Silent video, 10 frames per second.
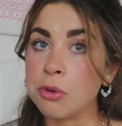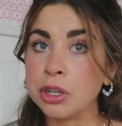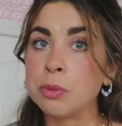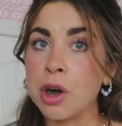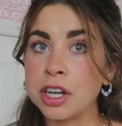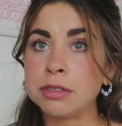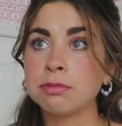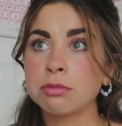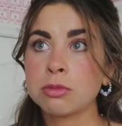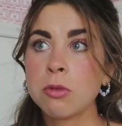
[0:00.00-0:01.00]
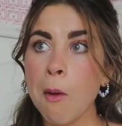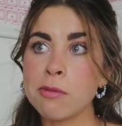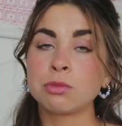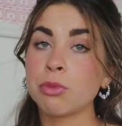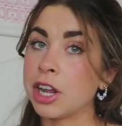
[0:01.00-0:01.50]
I really wanted
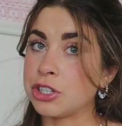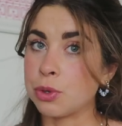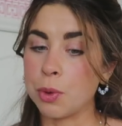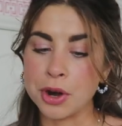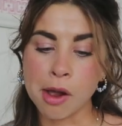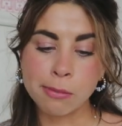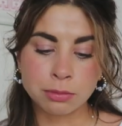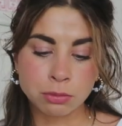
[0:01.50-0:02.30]
it to work.